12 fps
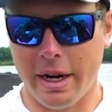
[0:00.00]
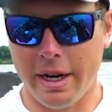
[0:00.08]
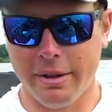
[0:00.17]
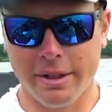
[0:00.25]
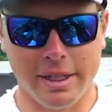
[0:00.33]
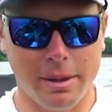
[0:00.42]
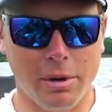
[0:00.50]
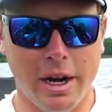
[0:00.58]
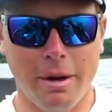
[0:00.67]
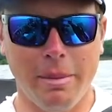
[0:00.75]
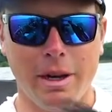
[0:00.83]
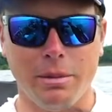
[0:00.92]
I always say
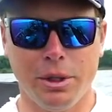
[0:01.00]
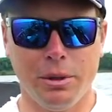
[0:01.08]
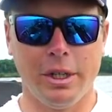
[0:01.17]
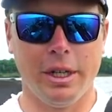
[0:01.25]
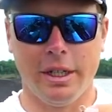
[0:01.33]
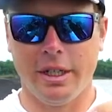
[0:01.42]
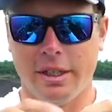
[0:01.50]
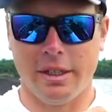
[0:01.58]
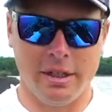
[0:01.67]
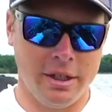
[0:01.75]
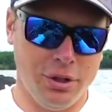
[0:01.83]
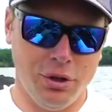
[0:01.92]
Brian made them too good
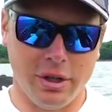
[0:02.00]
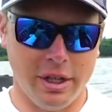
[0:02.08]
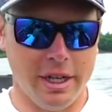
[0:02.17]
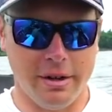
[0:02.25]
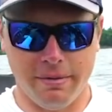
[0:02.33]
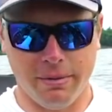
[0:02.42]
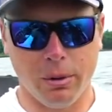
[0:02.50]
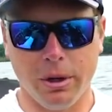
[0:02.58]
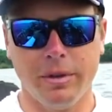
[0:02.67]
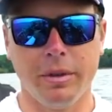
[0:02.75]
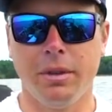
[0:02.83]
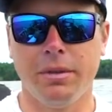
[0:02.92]
because you can get
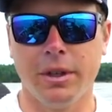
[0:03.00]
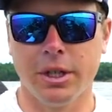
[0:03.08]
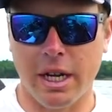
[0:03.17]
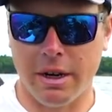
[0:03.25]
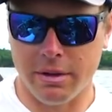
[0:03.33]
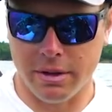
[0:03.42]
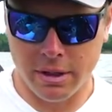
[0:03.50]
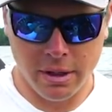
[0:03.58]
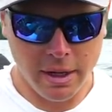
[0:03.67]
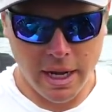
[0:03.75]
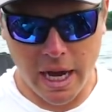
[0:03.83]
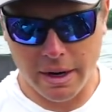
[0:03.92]
40, 50 fish out of a
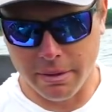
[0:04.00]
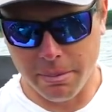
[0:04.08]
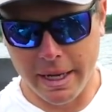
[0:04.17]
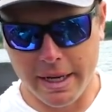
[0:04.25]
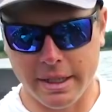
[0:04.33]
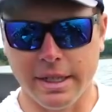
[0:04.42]
out of a bait.